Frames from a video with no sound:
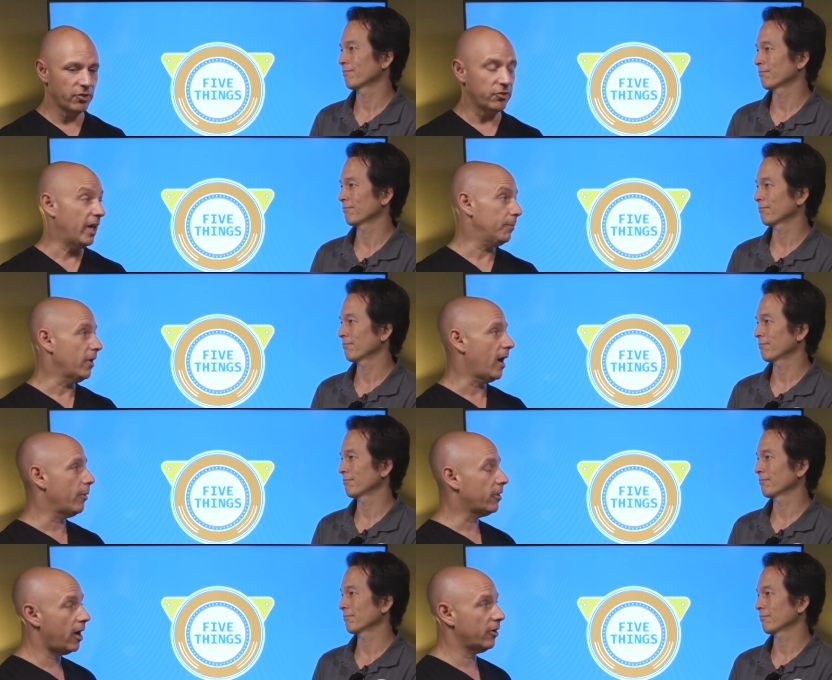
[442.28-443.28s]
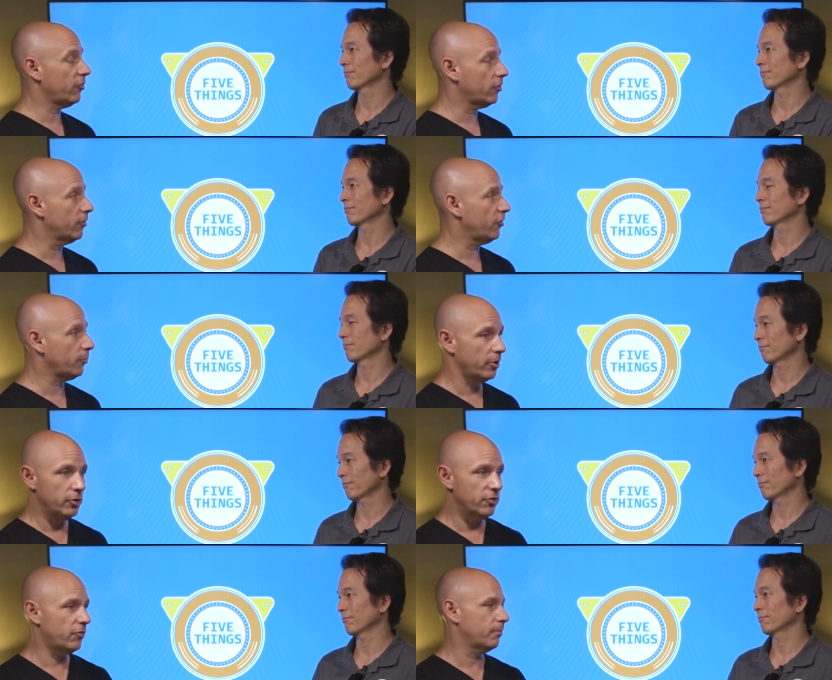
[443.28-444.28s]
Speaker 1: there's an API with Cognitive Services where
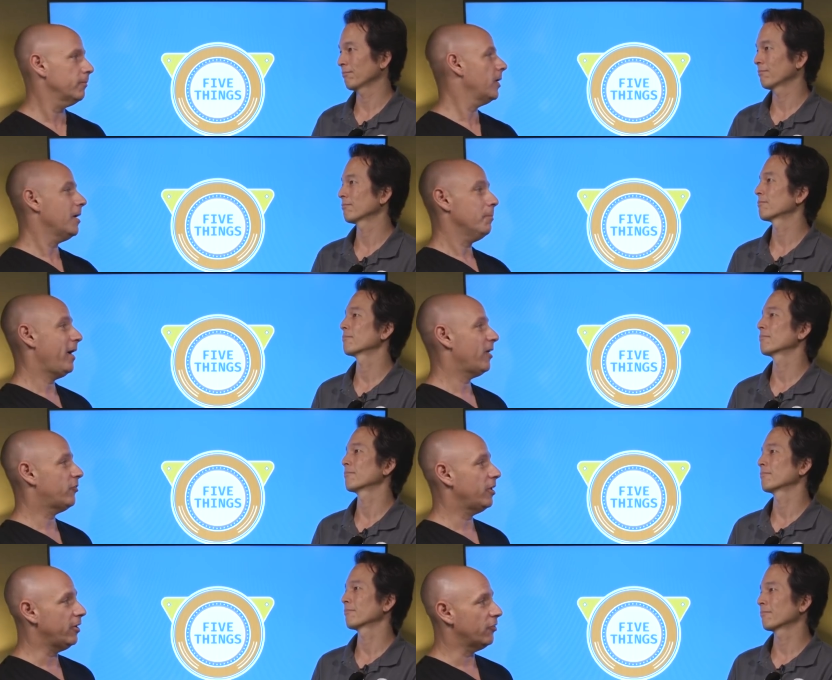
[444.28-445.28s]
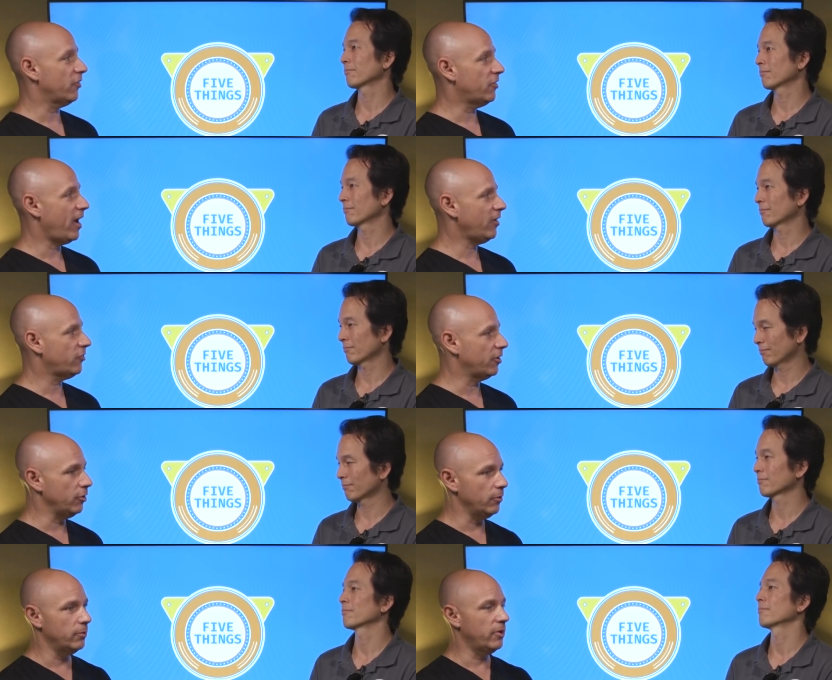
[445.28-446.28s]
you just pass in here's the text and
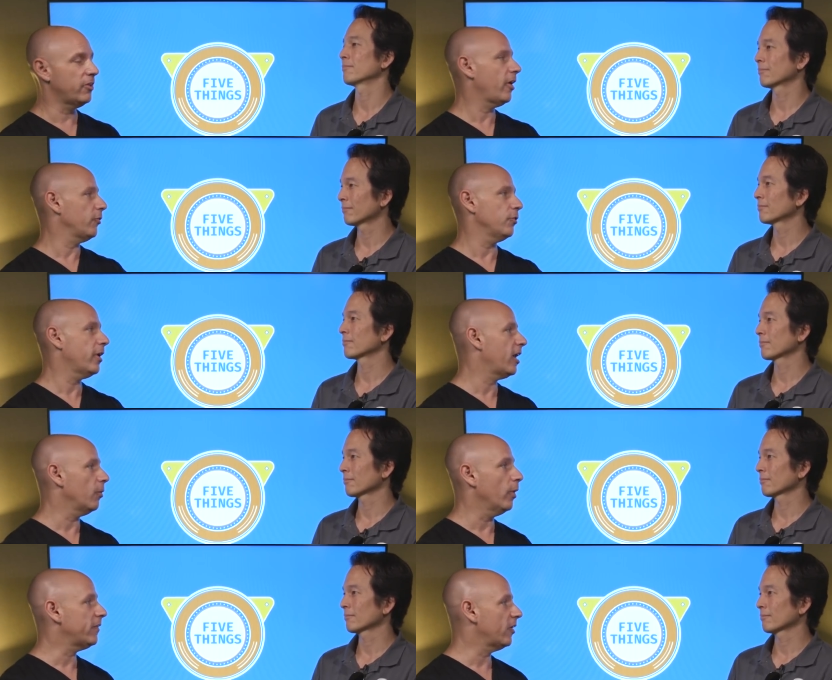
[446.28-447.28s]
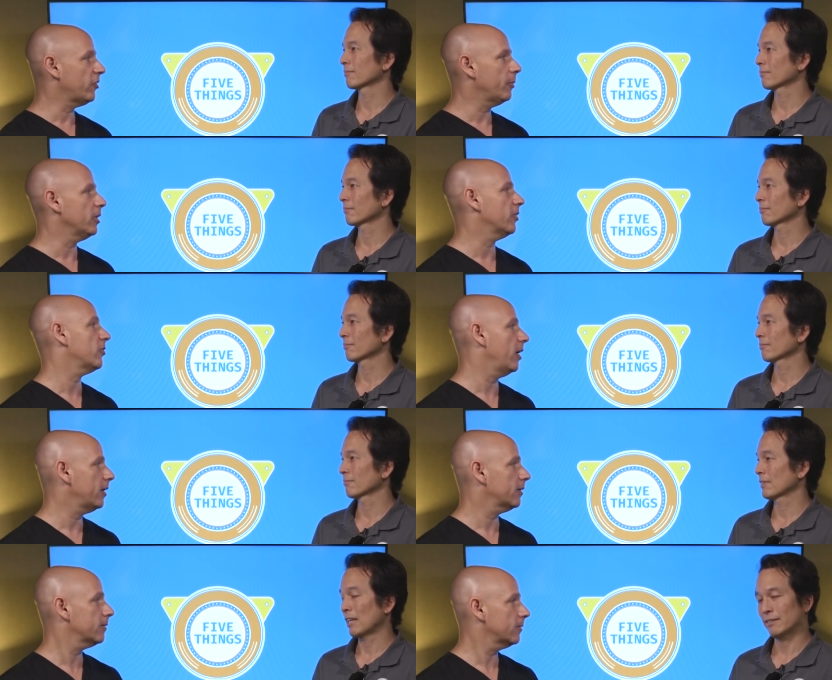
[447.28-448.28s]
you it tells you kind of what that sentiment looks
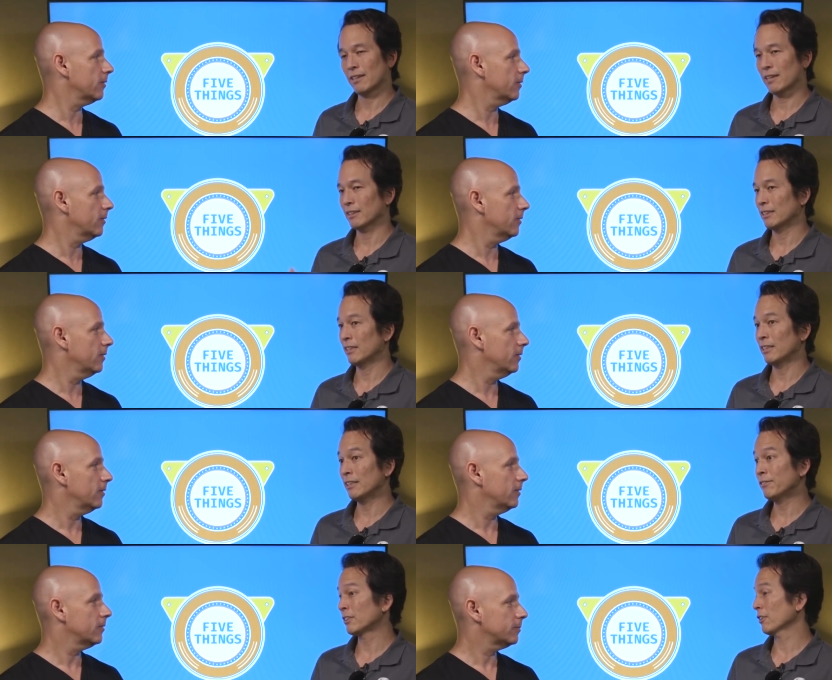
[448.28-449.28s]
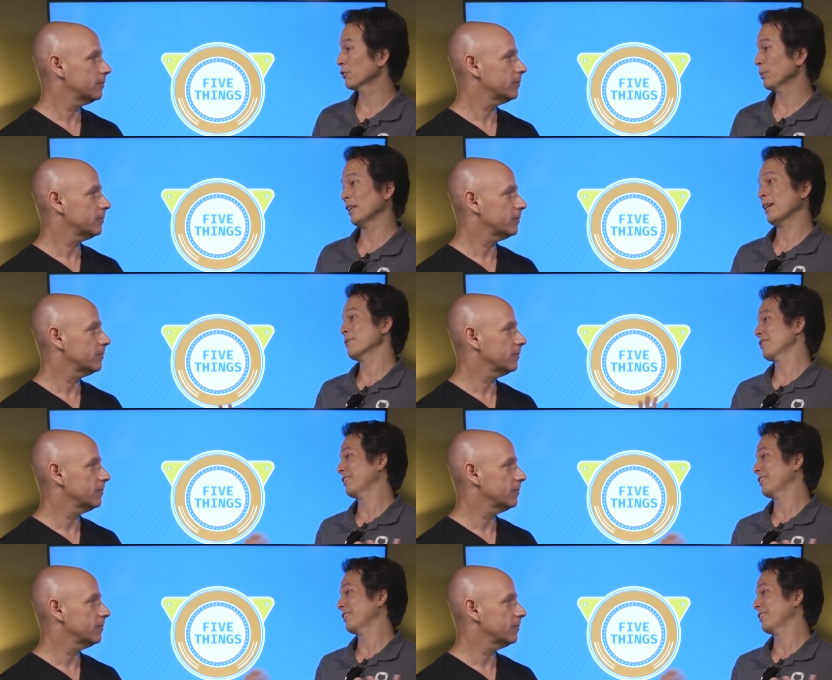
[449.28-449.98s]
like
Speaker 2: exactly it even tells you what language